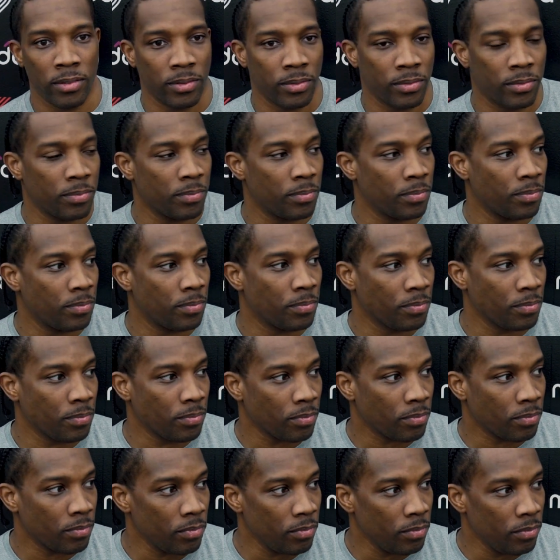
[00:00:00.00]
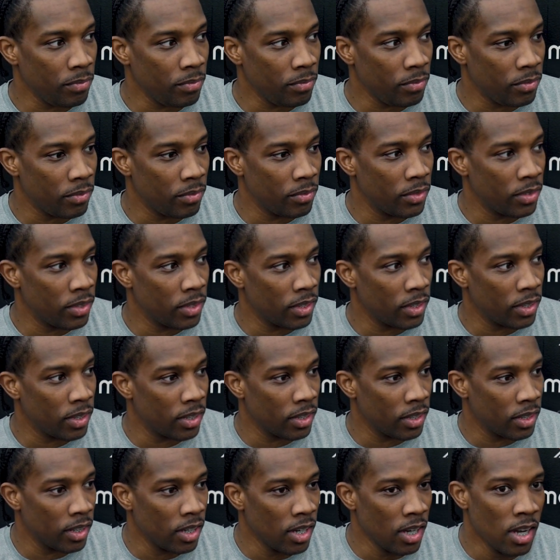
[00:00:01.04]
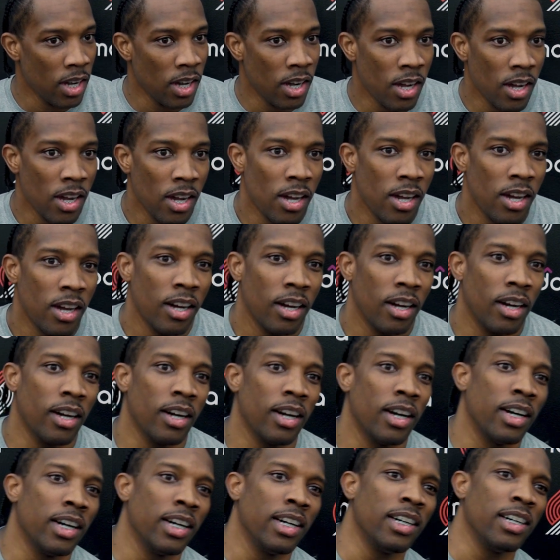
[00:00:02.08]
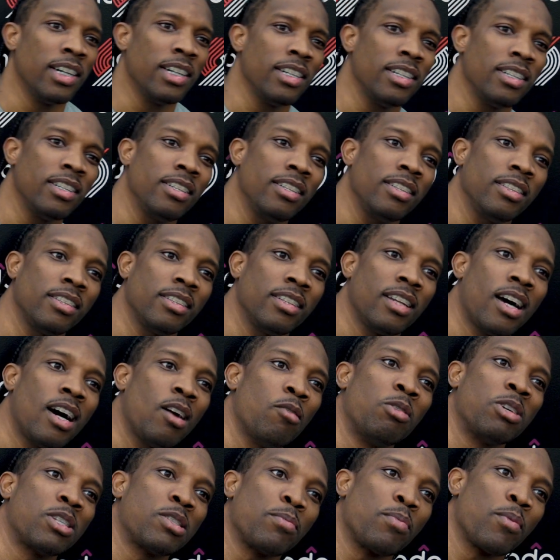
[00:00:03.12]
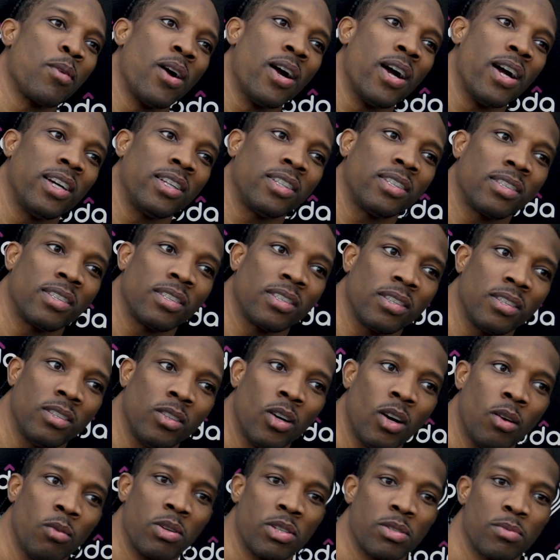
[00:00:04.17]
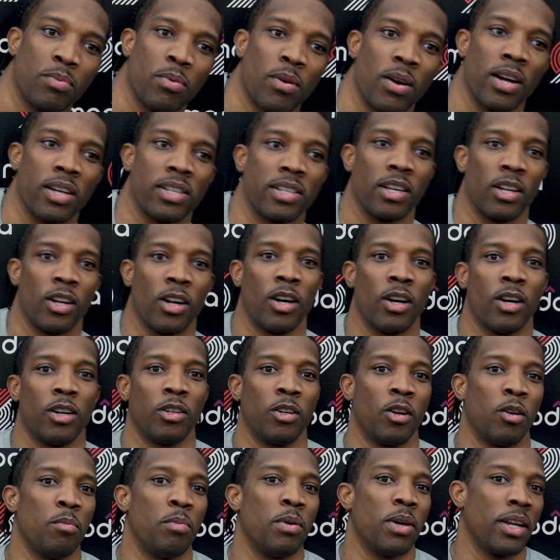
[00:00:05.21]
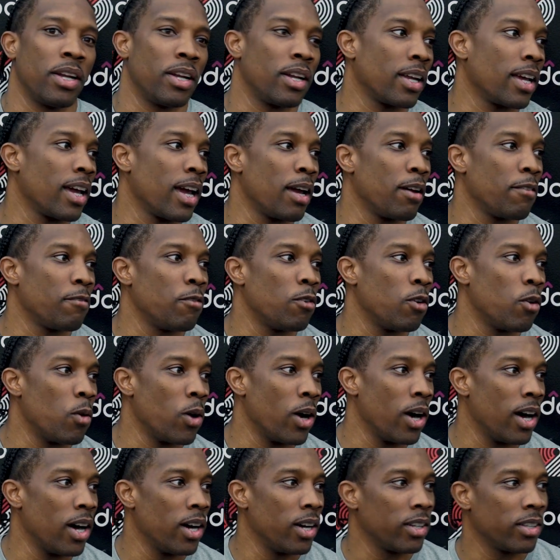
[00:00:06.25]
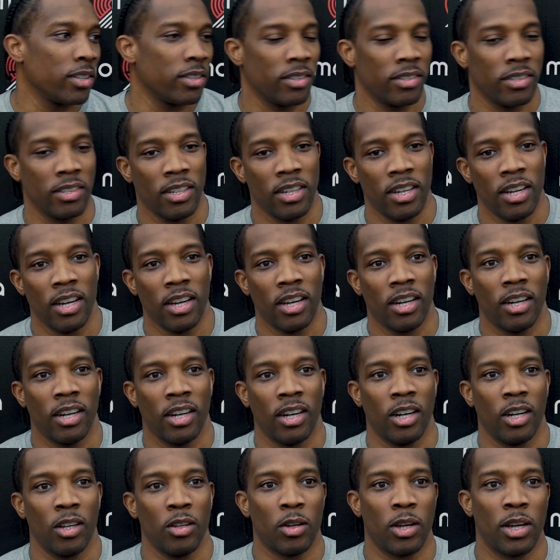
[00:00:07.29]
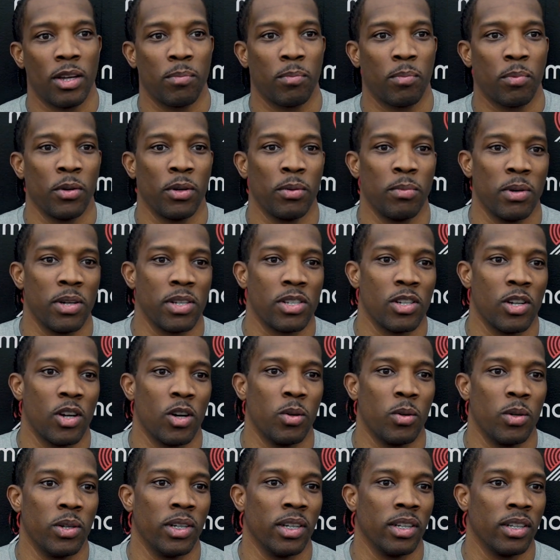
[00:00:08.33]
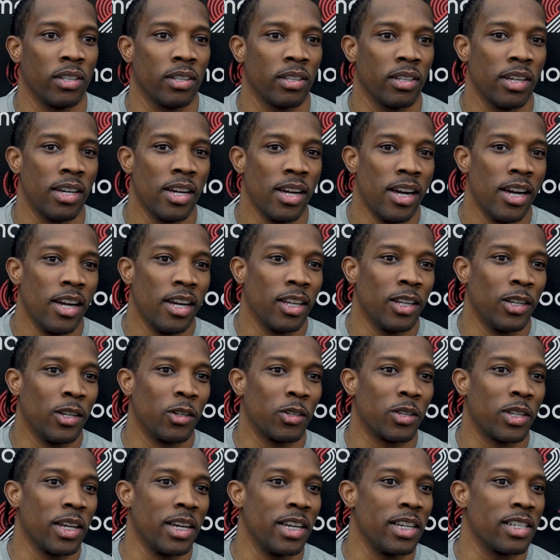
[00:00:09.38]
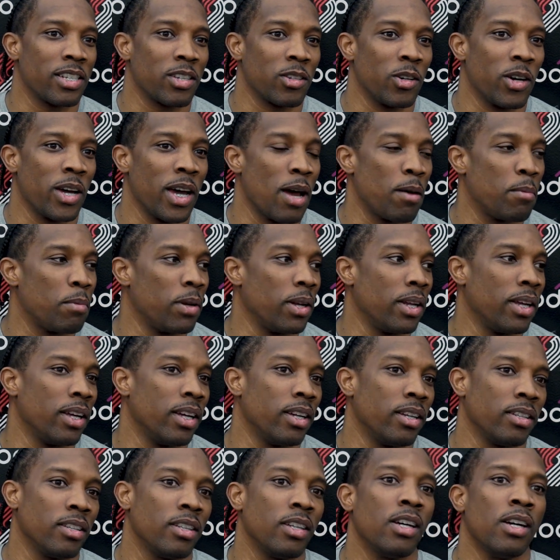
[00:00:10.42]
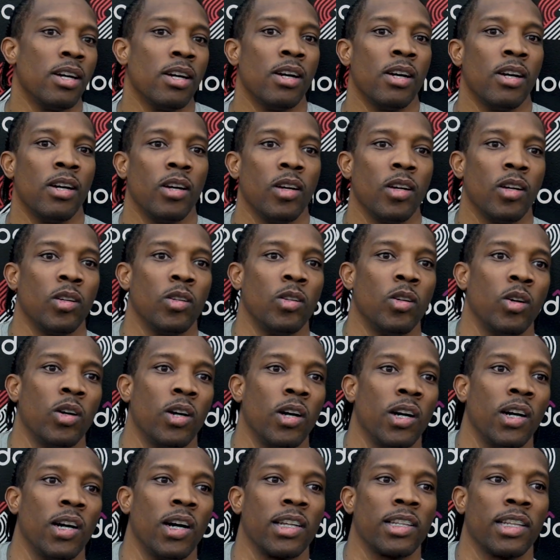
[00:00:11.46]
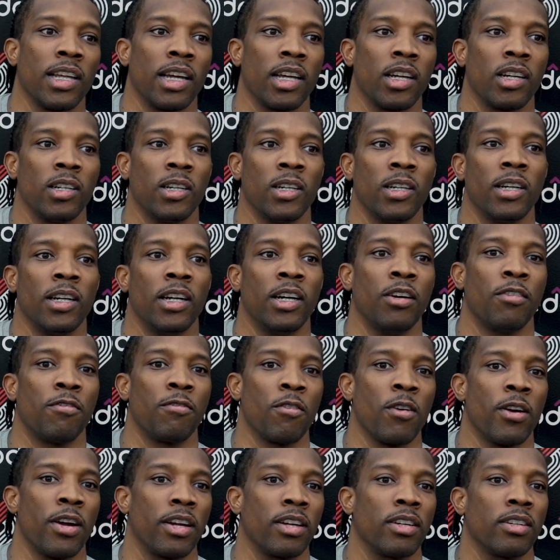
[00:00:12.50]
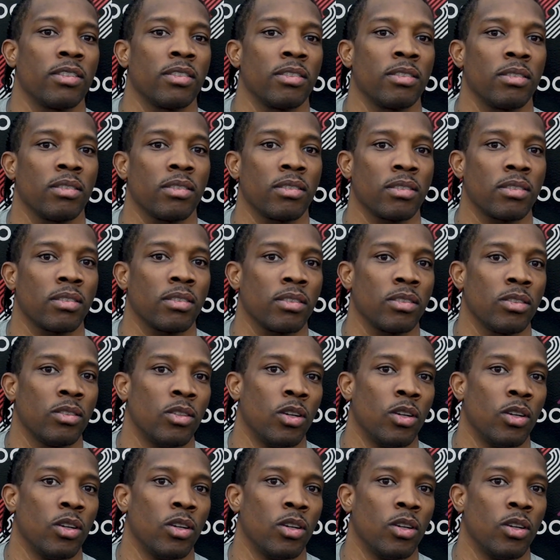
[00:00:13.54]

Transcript: Were you at all surprised uh, by the trade? Uh, no, I wasn't surprised. No, I wasn't surprised at all. You know, being in the game for a while, uh, you pretty much know when you know, things gonna happen. And you know, uh, I think uh, L. Frank, you